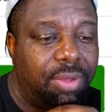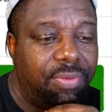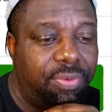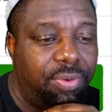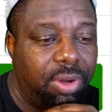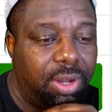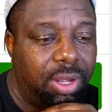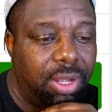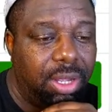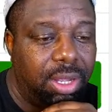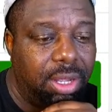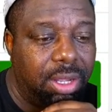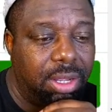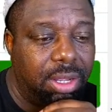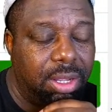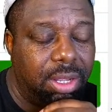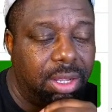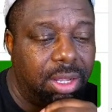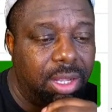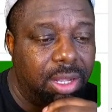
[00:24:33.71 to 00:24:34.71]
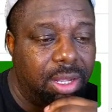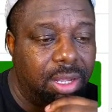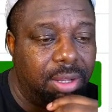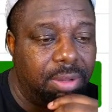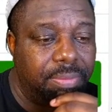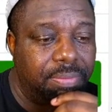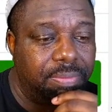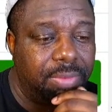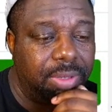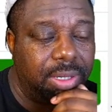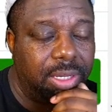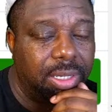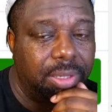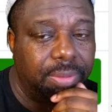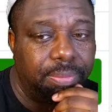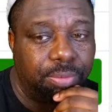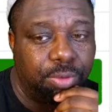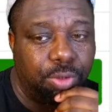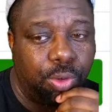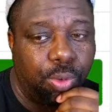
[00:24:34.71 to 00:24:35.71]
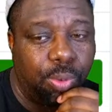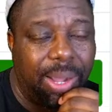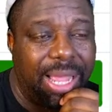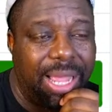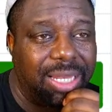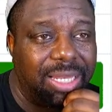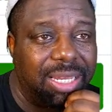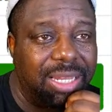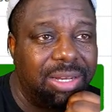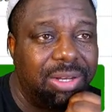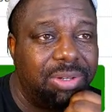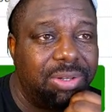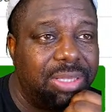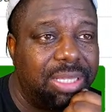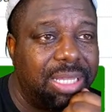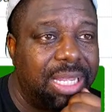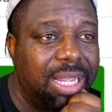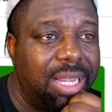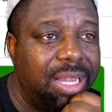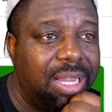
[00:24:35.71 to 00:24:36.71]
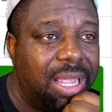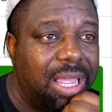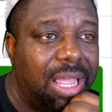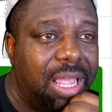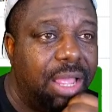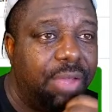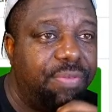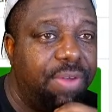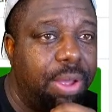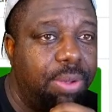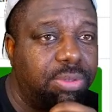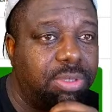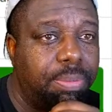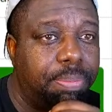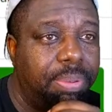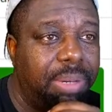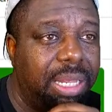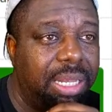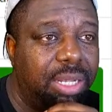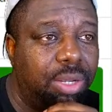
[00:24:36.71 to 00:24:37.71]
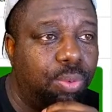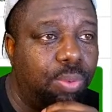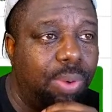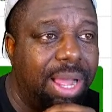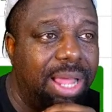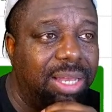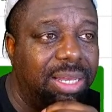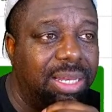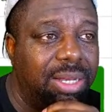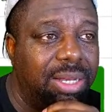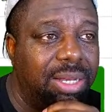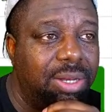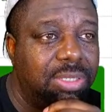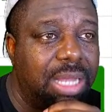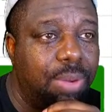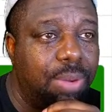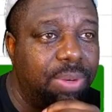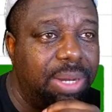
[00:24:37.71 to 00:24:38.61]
Kawhi Leonard there. If I was to play Kawhi Leonard, I